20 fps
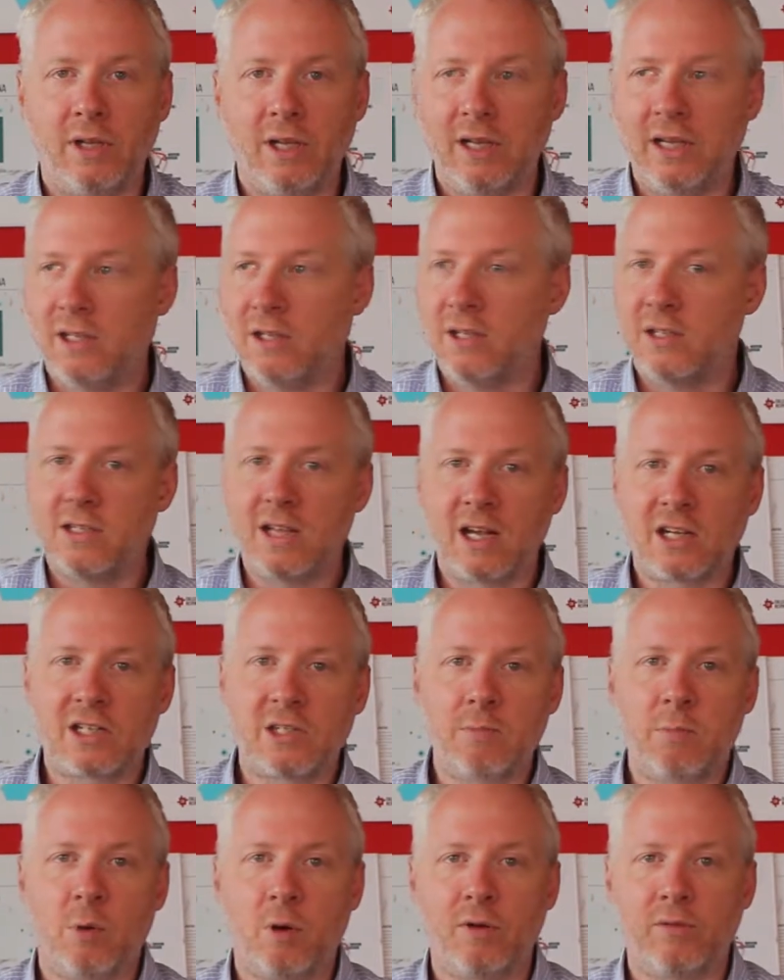they needed the tech
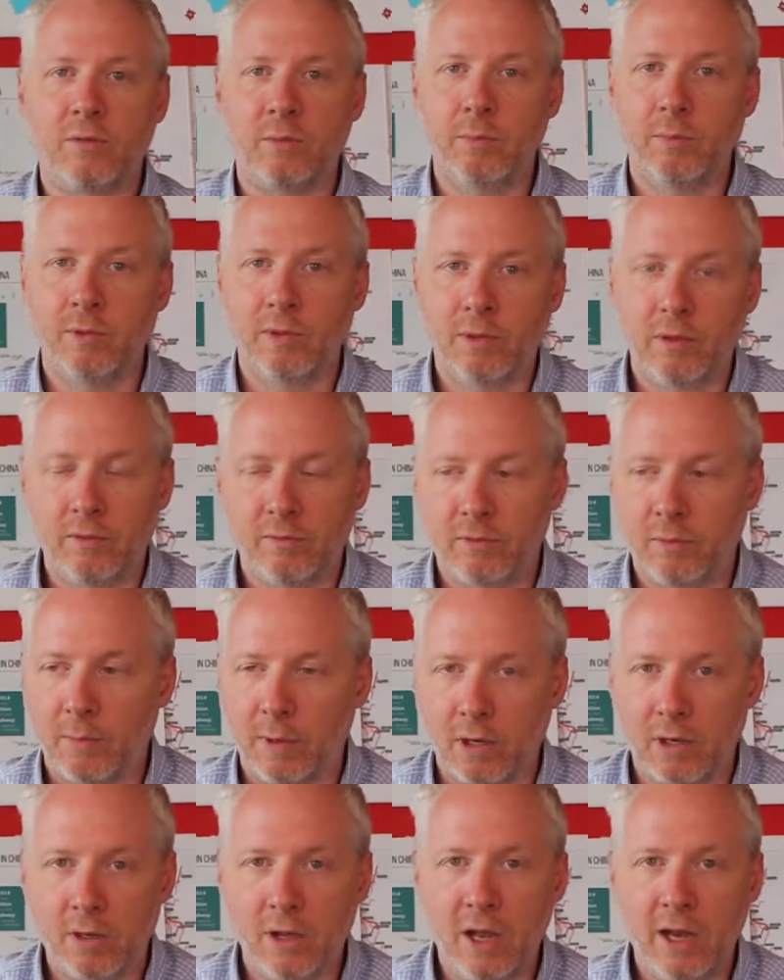support from
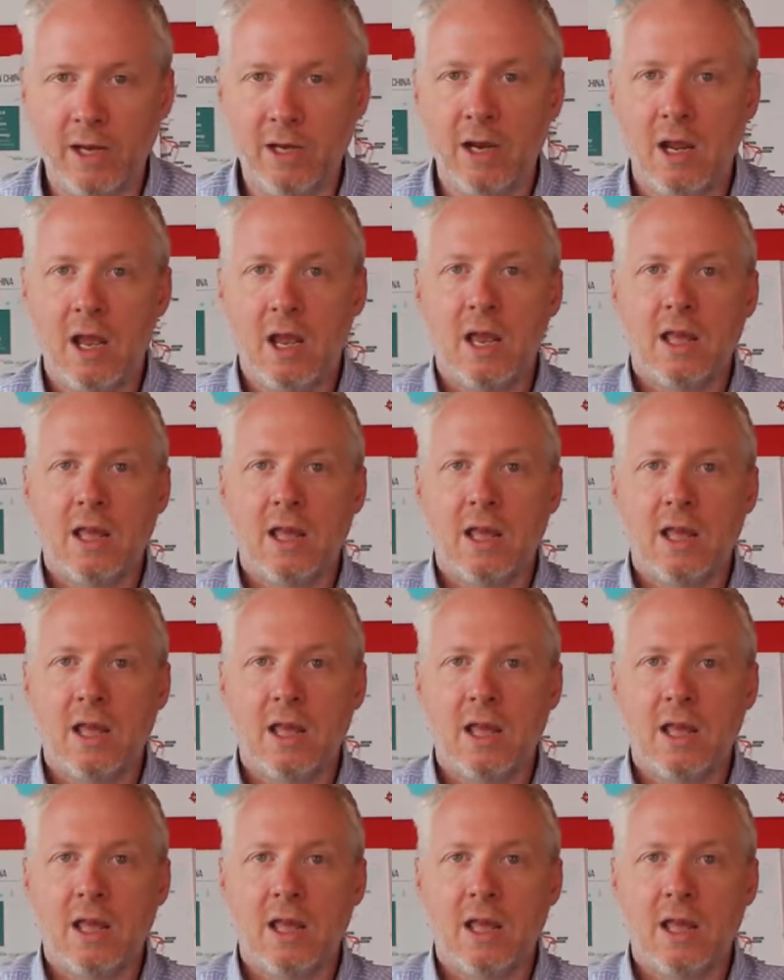our client.